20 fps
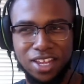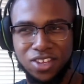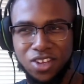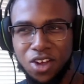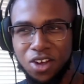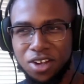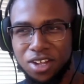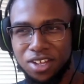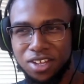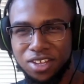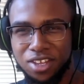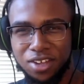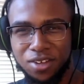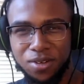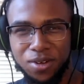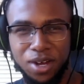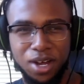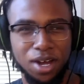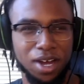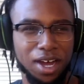Talking
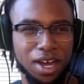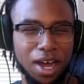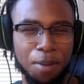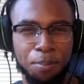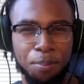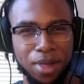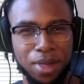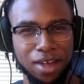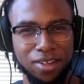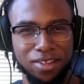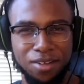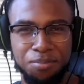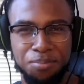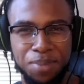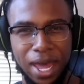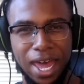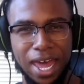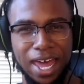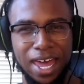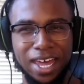to a, a plastic
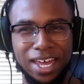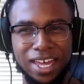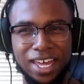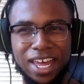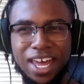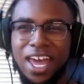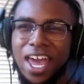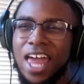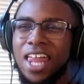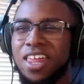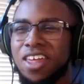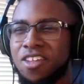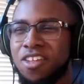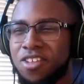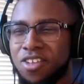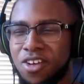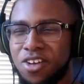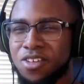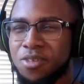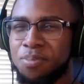bag, at least
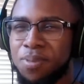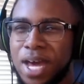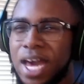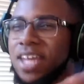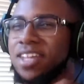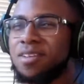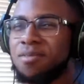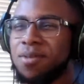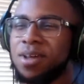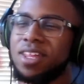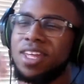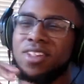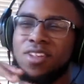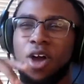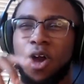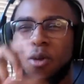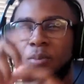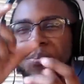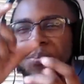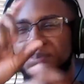turn the plastic, at least
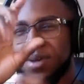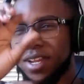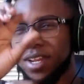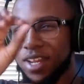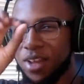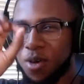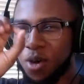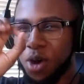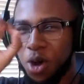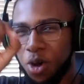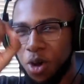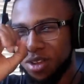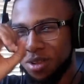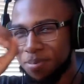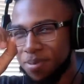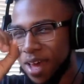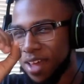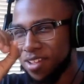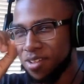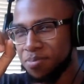oh, put a little hole in the
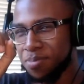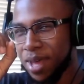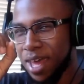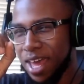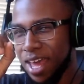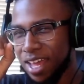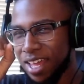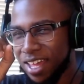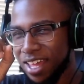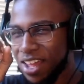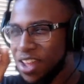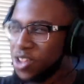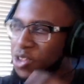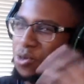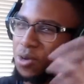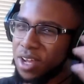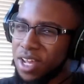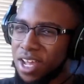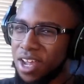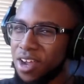plastic bag so
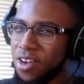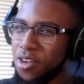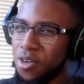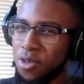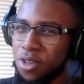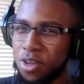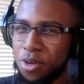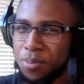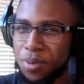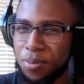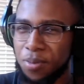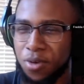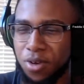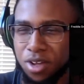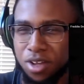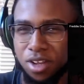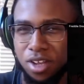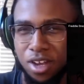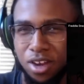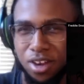we can hear you a little bit more
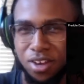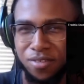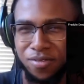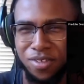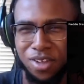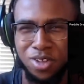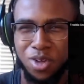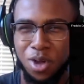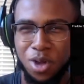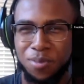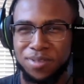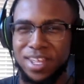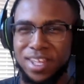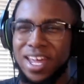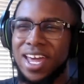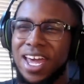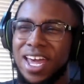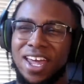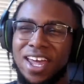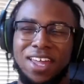clear. You know what I'm
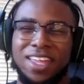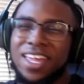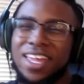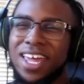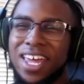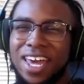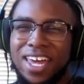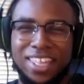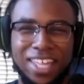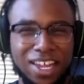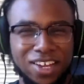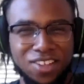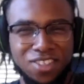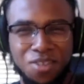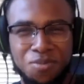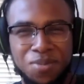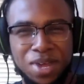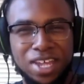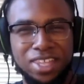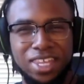saying? Is that just a
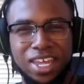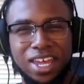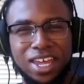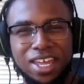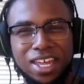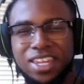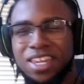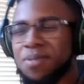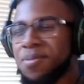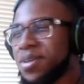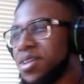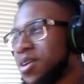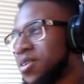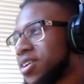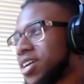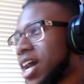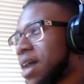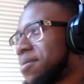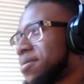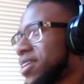me thing? Let me know in the
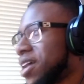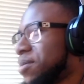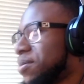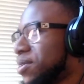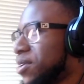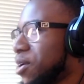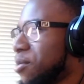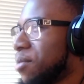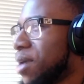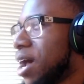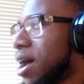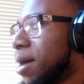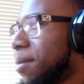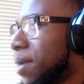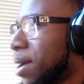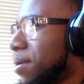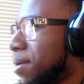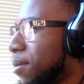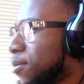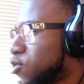comments down below, man. I
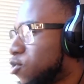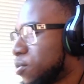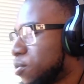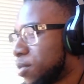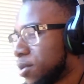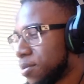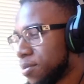might be tripping.